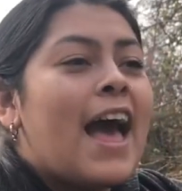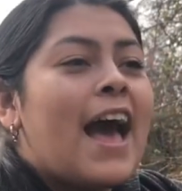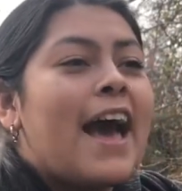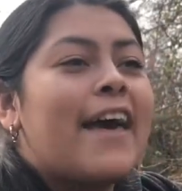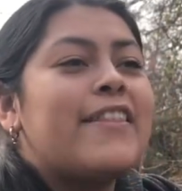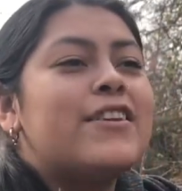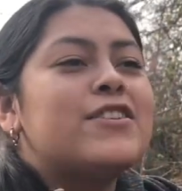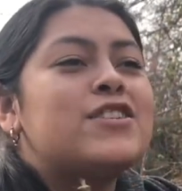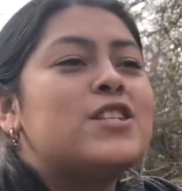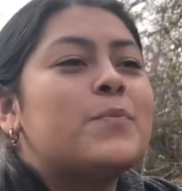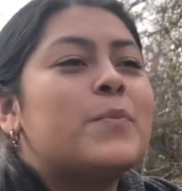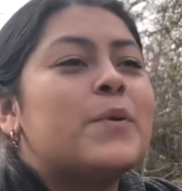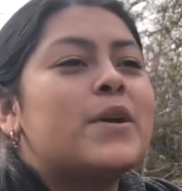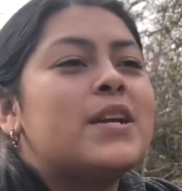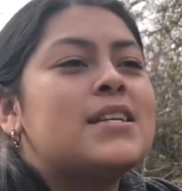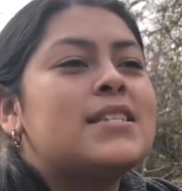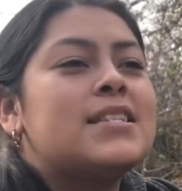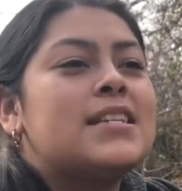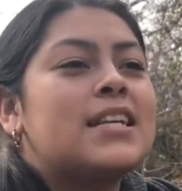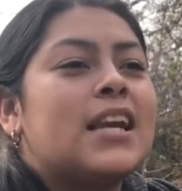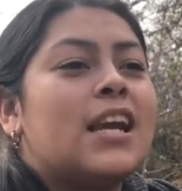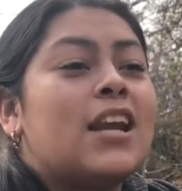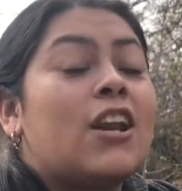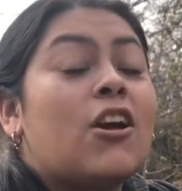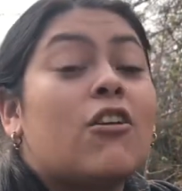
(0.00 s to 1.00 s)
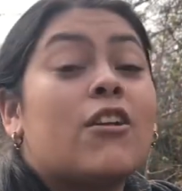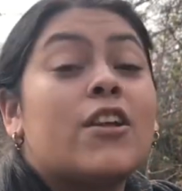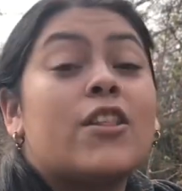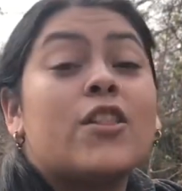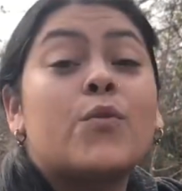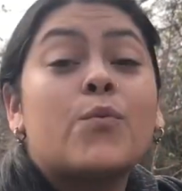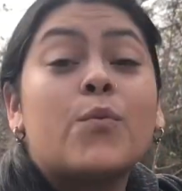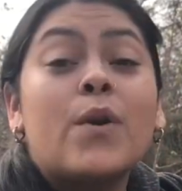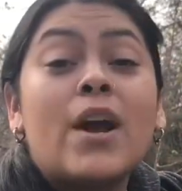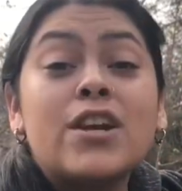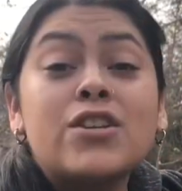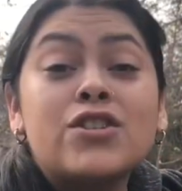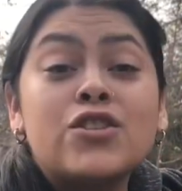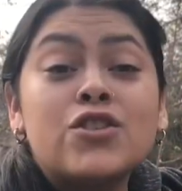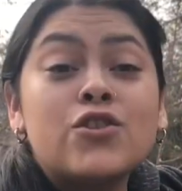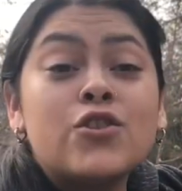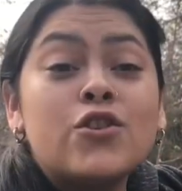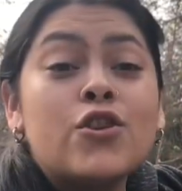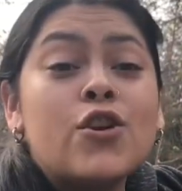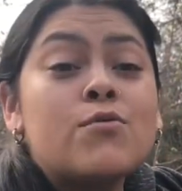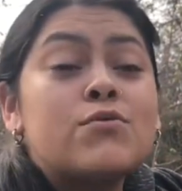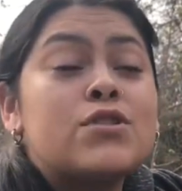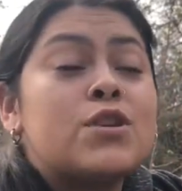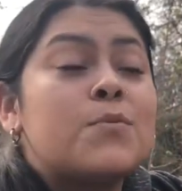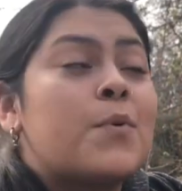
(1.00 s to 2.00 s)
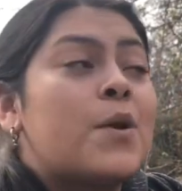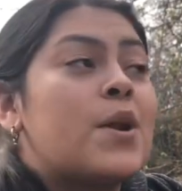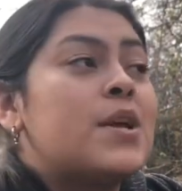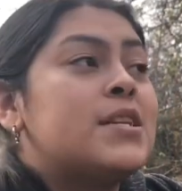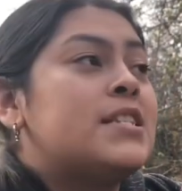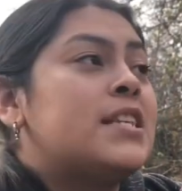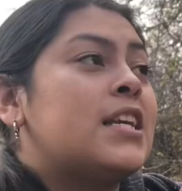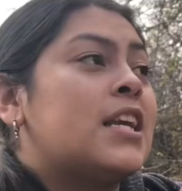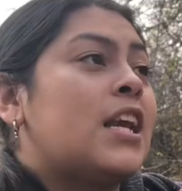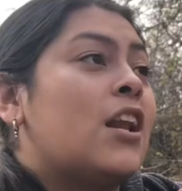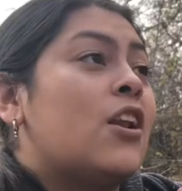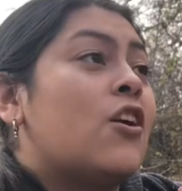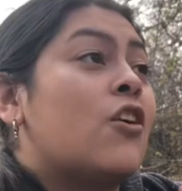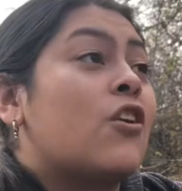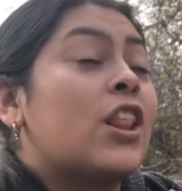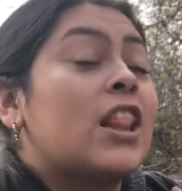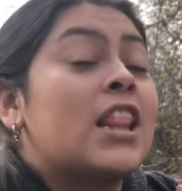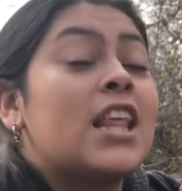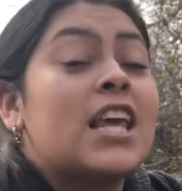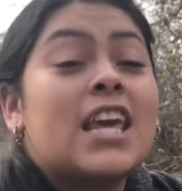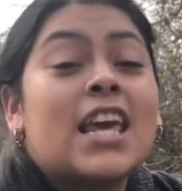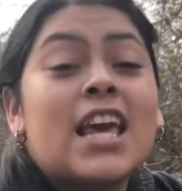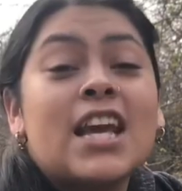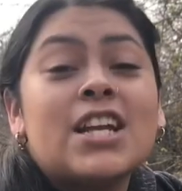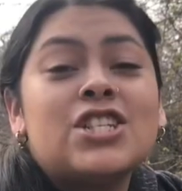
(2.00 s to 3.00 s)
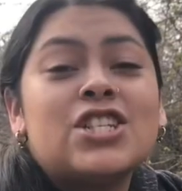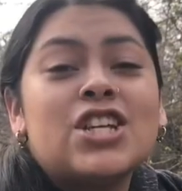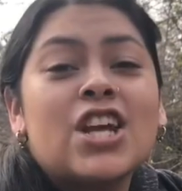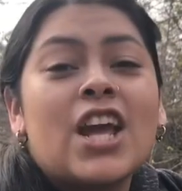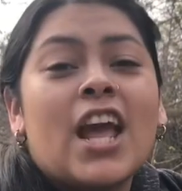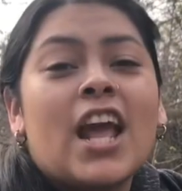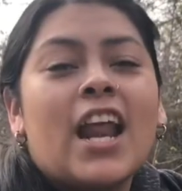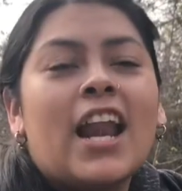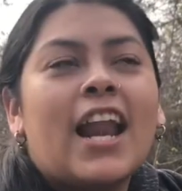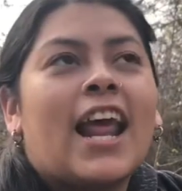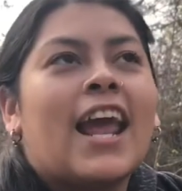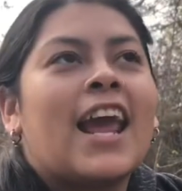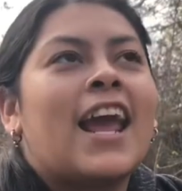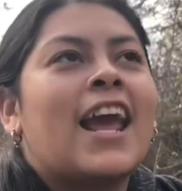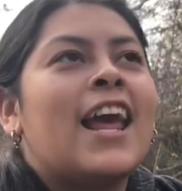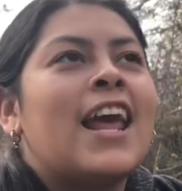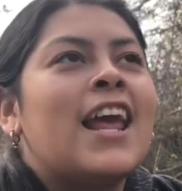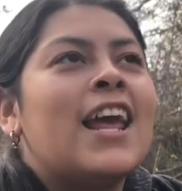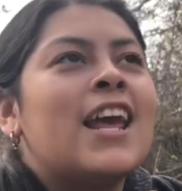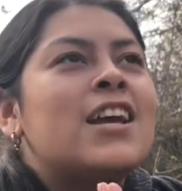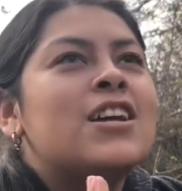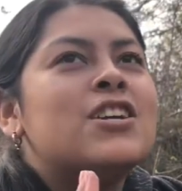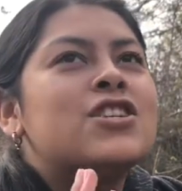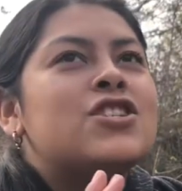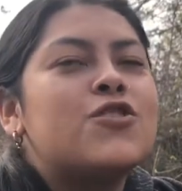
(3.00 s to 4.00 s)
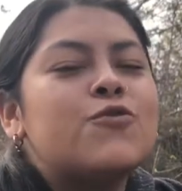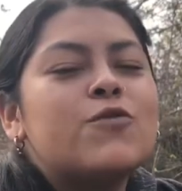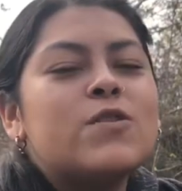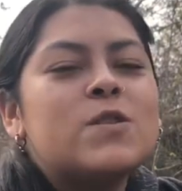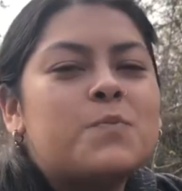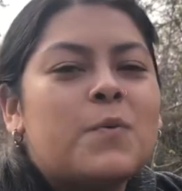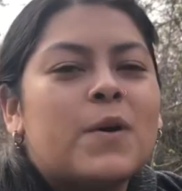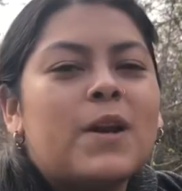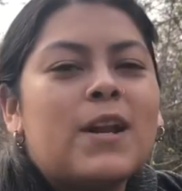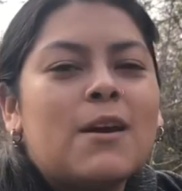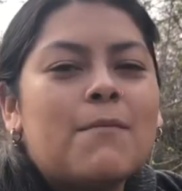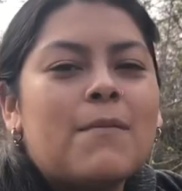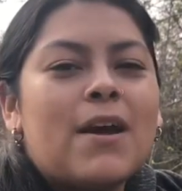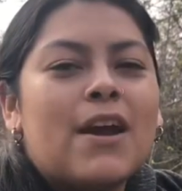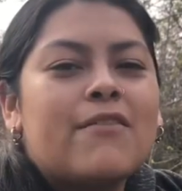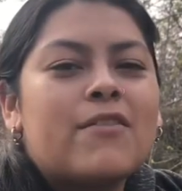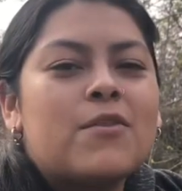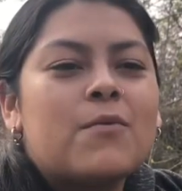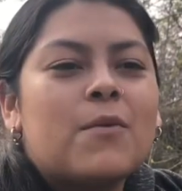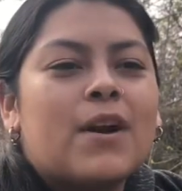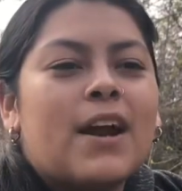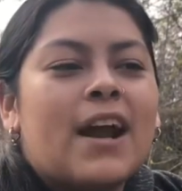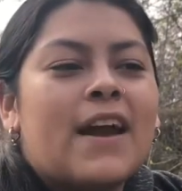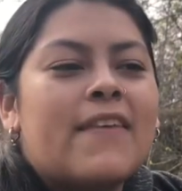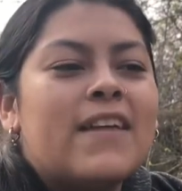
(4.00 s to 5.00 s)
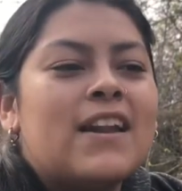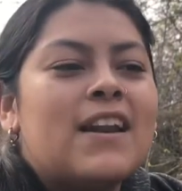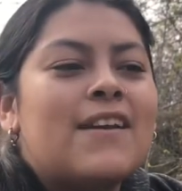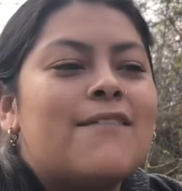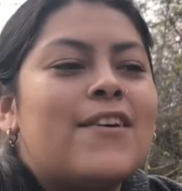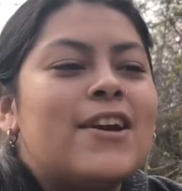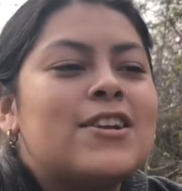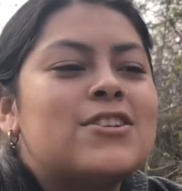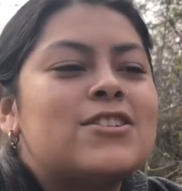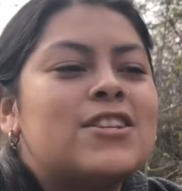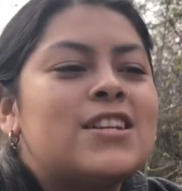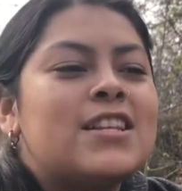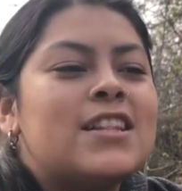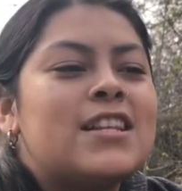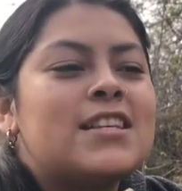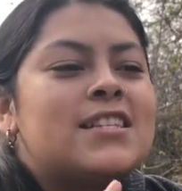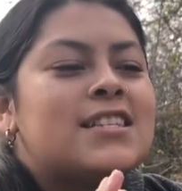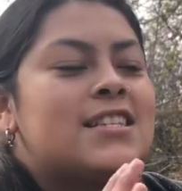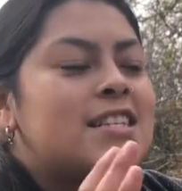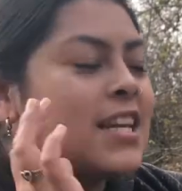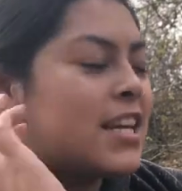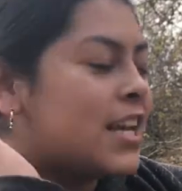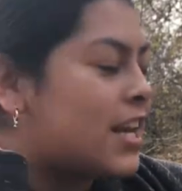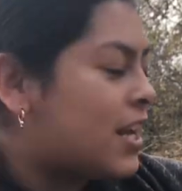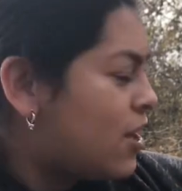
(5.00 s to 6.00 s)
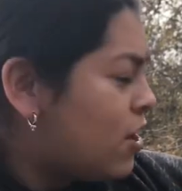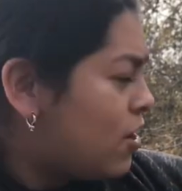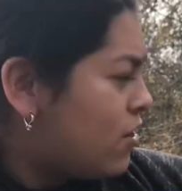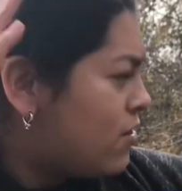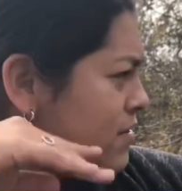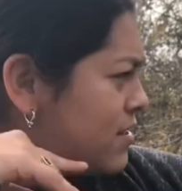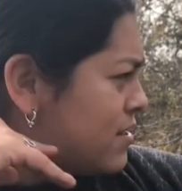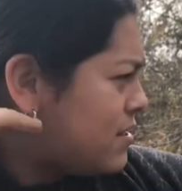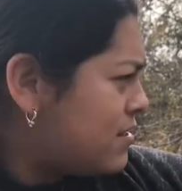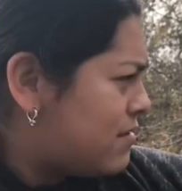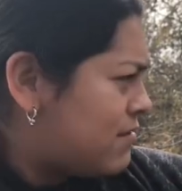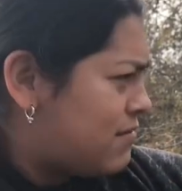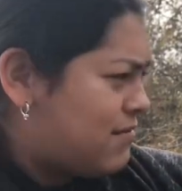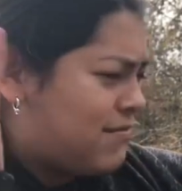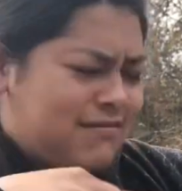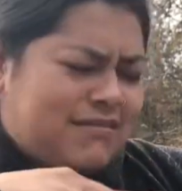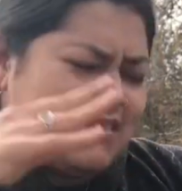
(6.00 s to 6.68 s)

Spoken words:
And then she put a sticky note in the restroom, she put a sticky note in the kitchen, like she was putting them everywhere. And then eventually these sticky notes,